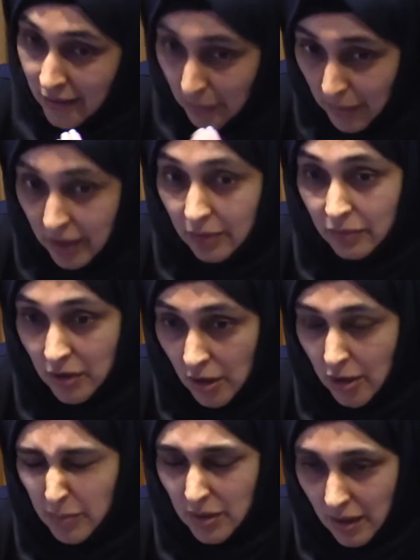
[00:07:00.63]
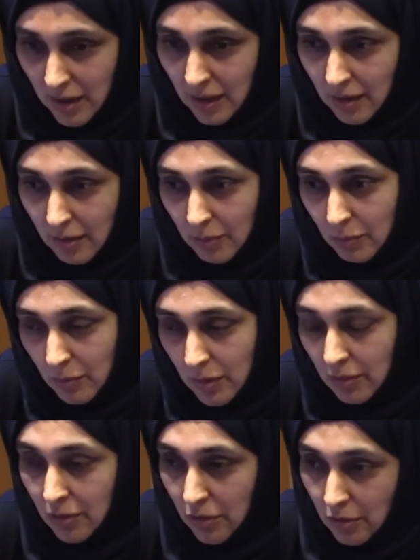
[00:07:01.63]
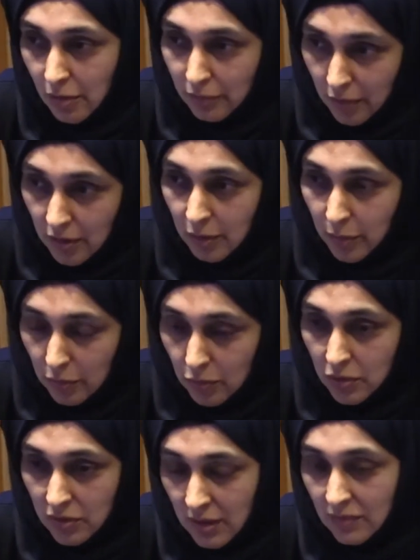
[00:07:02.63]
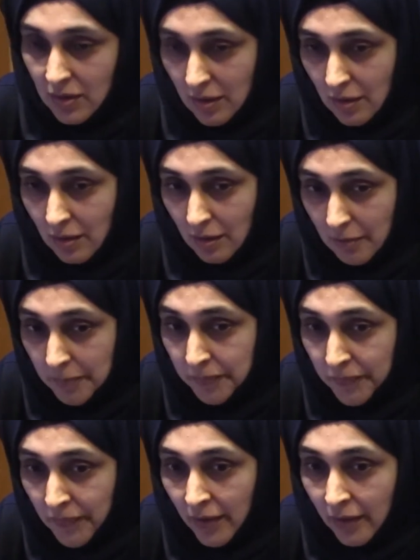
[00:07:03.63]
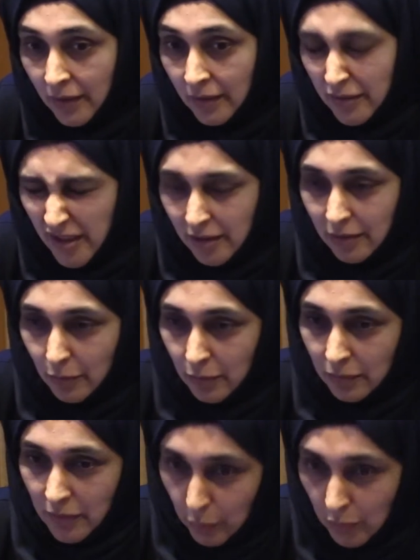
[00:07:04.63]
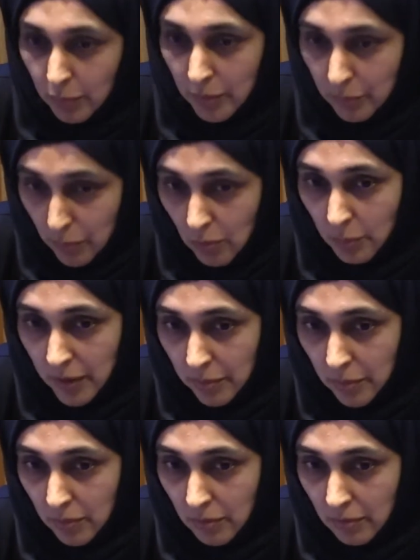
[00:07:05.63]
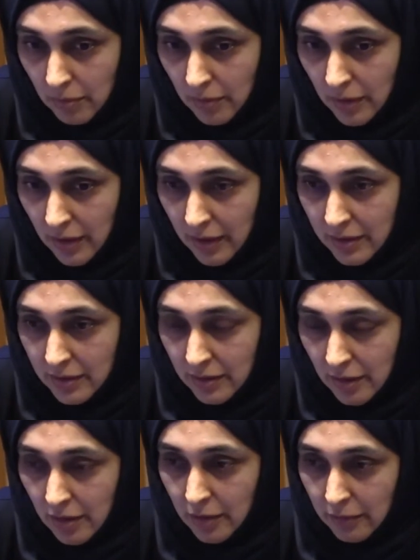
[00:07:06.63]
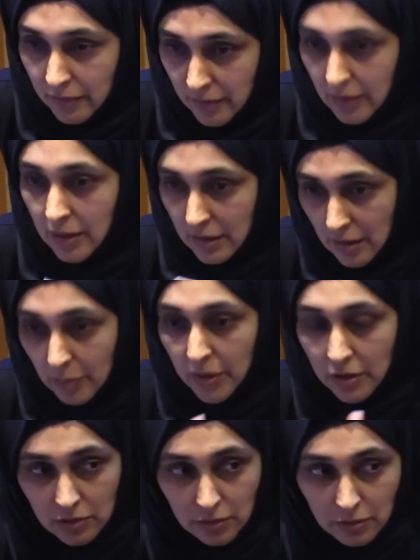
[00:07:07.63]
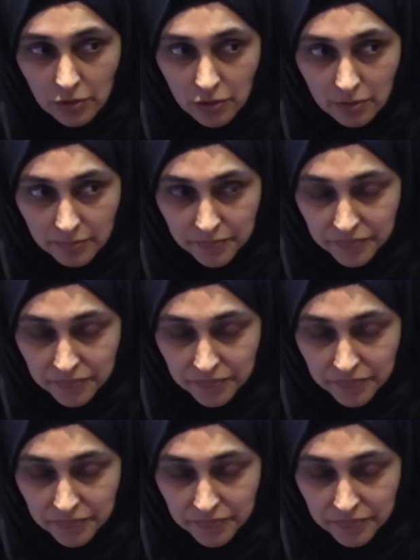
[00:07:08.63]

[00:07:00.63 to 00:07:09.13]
the amount of times I hear, well, you know, if only we all just gave sadaqah, then there wouldn't be poor people, as a kind of Islamic solution.